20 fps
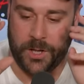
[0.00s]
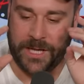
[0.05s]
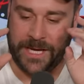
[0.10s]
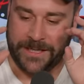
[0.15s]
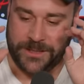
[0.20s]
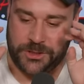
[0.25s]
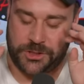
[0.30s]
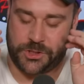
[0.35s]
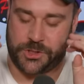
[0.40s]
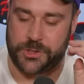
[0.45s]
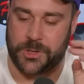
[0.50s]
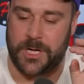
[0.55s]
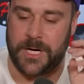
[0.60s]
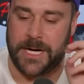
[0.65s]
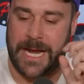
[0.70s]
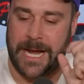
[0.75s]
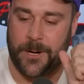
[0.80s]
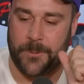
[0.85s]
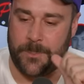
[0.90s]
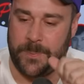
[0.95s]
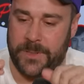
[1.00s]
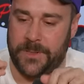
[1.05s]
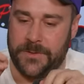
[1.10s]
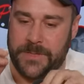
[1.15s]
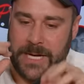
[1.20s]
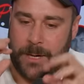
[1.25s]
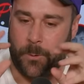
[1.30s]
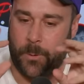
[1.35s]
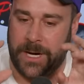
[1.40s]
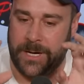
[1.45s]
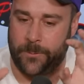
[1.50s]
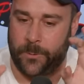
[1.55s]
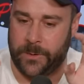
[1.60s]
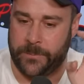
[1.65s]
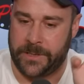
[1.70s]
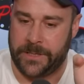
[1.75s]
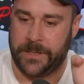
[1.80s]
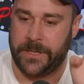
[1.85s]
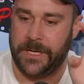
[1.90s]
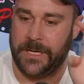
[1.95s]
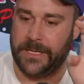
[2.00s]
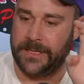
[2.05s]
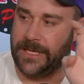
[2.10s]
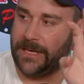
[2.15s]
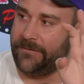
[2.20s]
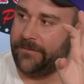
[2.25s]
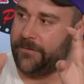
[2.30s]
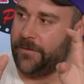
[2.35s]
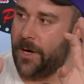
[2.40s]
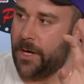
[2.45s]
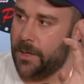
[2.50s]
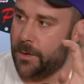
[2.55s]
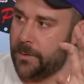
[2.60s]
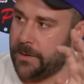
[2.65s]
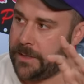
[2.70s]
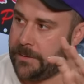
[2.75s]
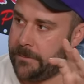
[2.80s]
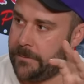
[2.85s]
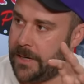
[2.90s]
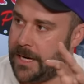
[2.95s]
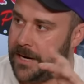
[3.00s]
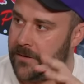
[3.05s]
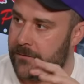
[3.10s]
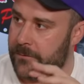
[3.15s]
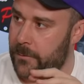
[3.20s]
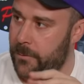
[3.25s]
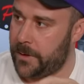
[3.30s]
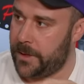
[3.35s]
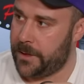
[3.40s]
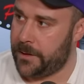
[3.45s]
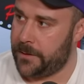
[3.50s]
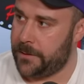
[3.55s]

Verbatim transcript: like strung out, pilled out white women that follow him everywhere.